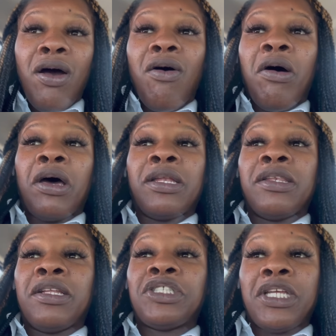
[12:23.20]
on
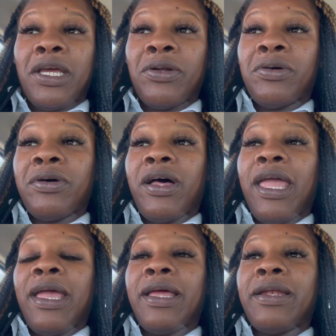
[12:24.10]
the channel.
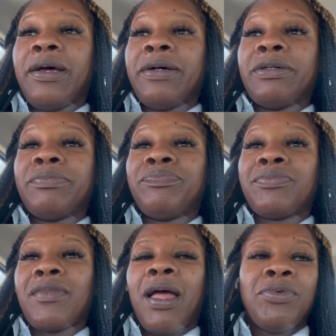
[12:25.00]
And
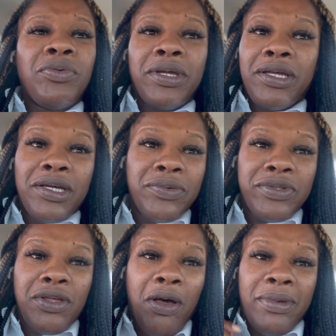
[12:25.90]
I'm doing good
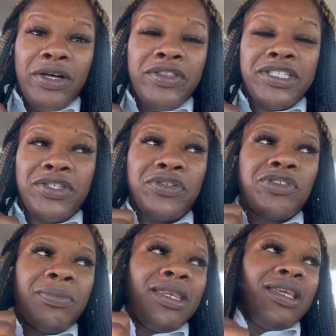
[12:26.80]
with all my other
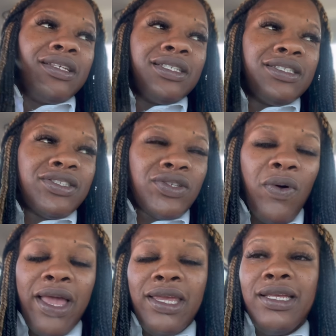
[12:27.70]
social medias. It's
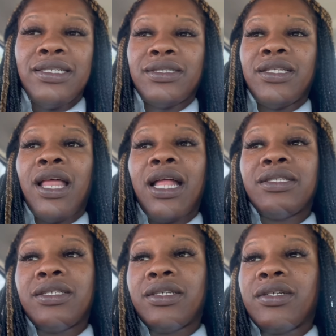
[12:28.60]
quite easy not
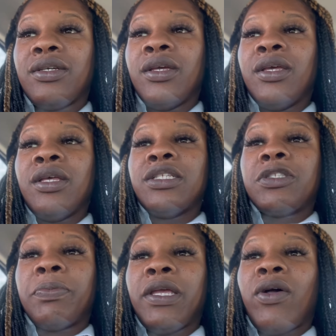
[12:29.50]
to
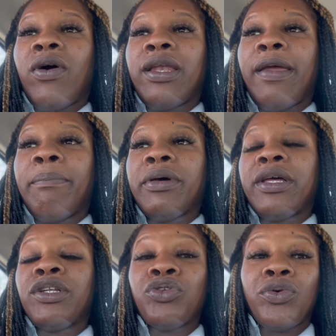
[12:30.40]
speak on it,
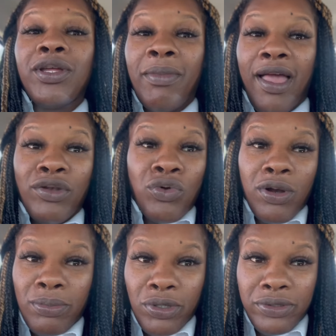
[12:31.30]
but doing my
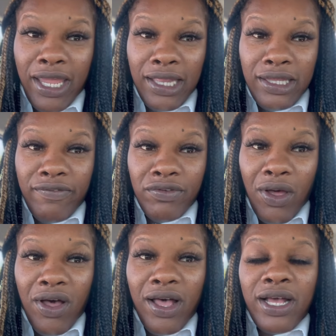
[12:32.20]
normal daily
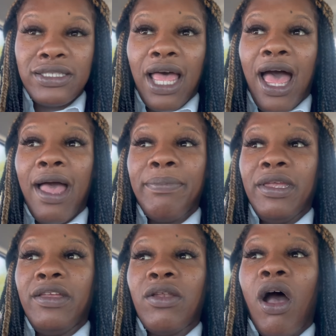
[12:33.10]
vlogs, I
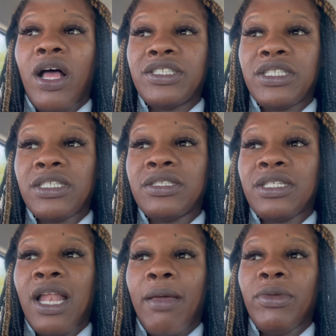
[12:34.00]
be nauseous
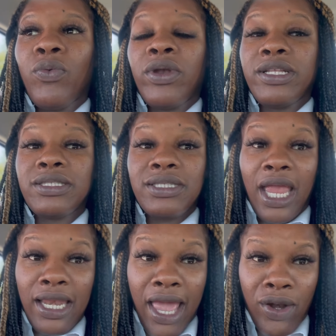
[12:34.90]
and I be wanting to
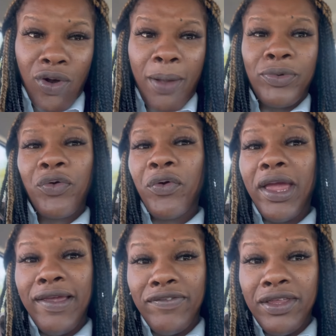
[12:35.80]
say that, or I'm
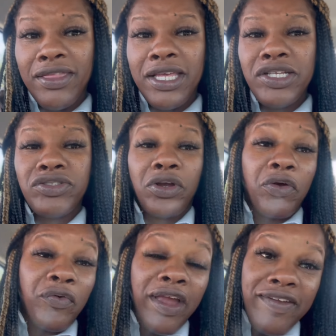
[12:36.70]
craving this or
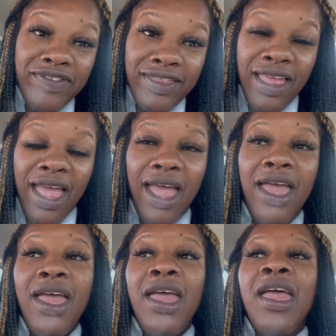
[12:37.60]
craving that.
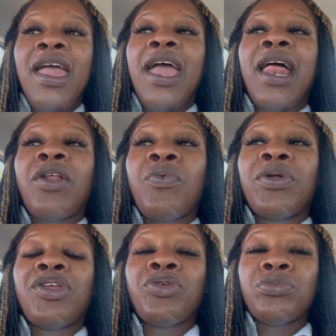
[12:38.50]
And I don't want
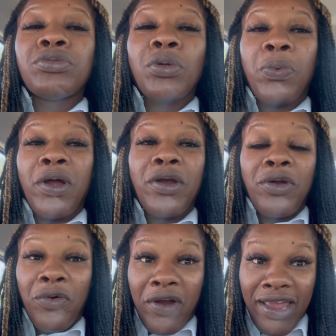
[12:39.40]
to use the word
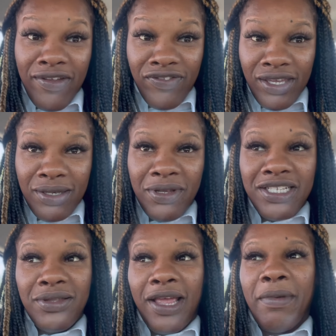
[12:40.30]
craving,
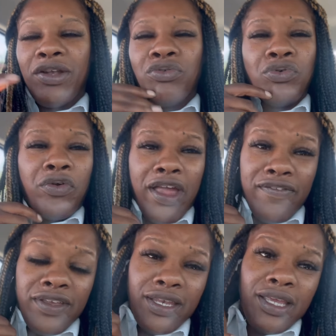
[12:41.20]
because like my new
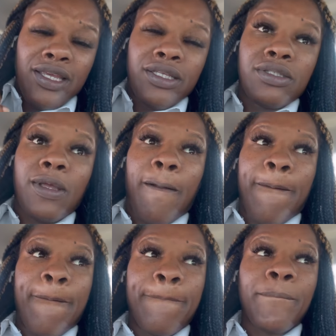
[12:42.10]
craving is
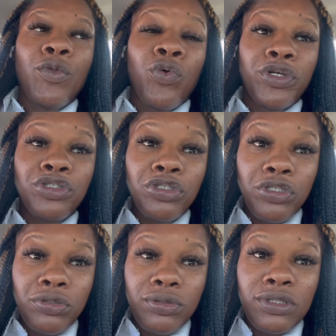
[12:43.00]
orange
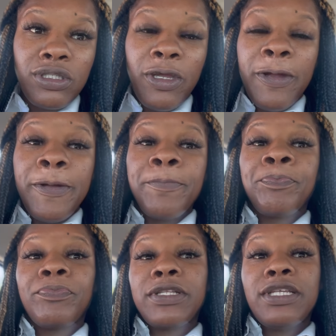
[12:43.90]
juice.
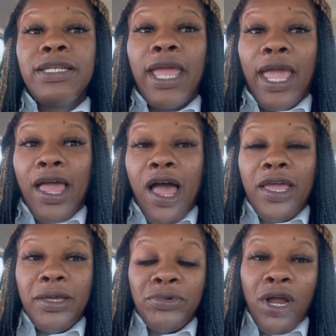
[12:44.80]
Today I
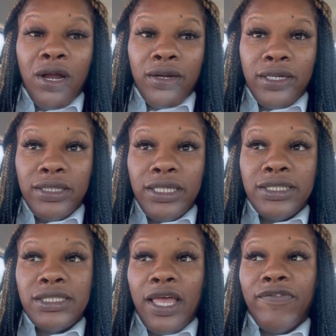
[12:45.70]
am currently
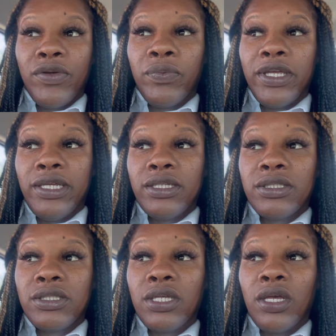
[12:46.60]
7
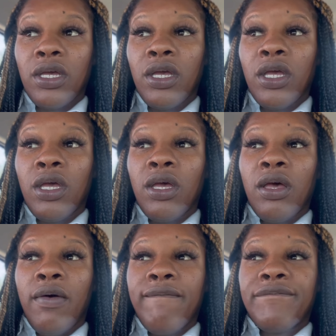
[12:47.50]
weeks
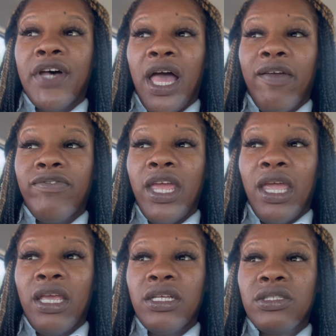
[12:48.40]
5
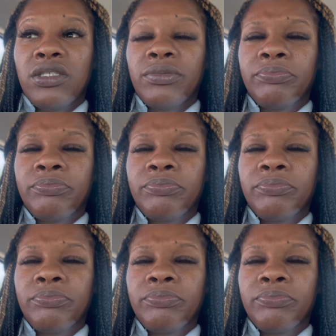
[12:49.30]
days.